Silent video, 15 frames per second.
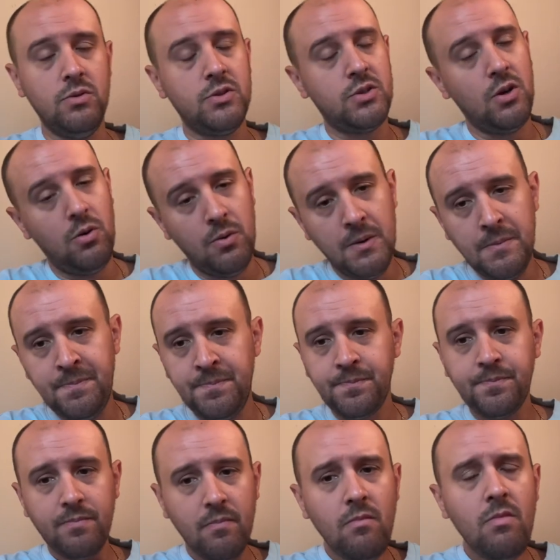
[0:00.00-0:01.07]
So
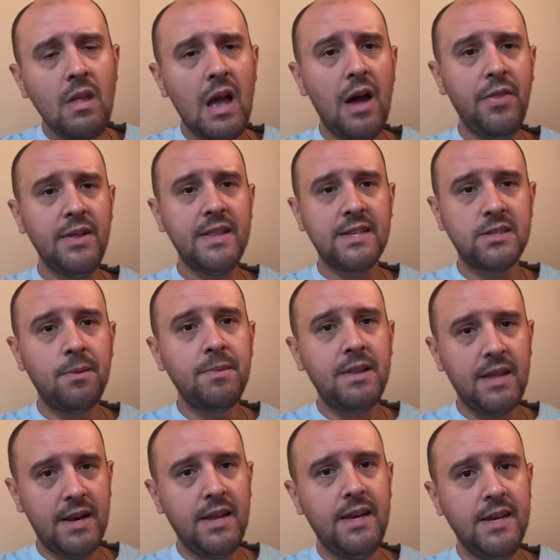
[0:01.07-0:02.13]
I think that's something
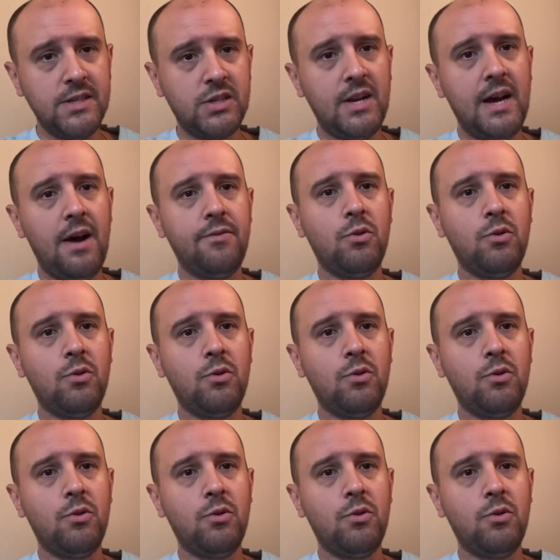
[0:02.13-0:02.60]
that he's going to have